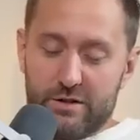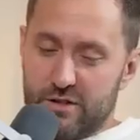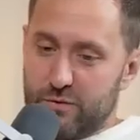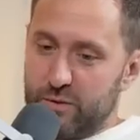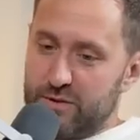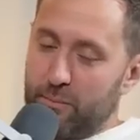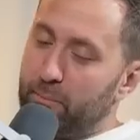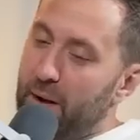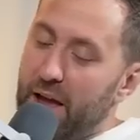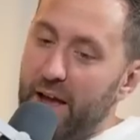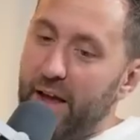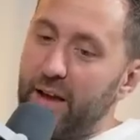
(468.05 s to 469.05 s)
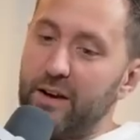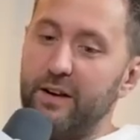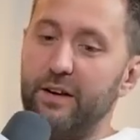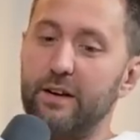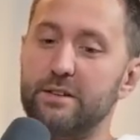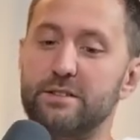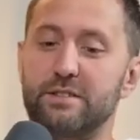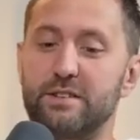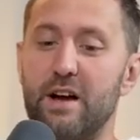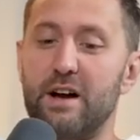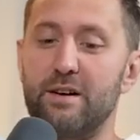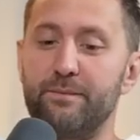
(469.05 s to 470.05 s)
just with the bank is
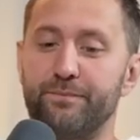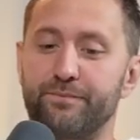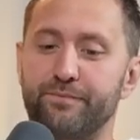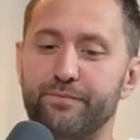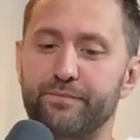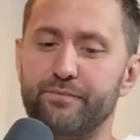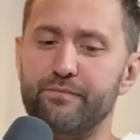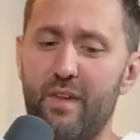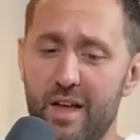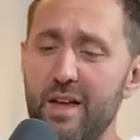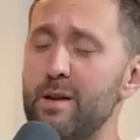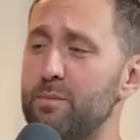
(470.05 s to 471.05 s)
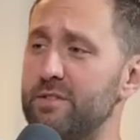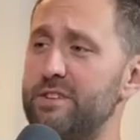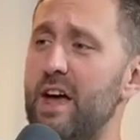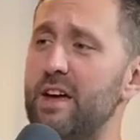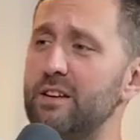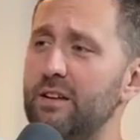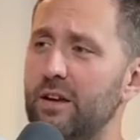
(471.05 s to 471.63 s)
8%.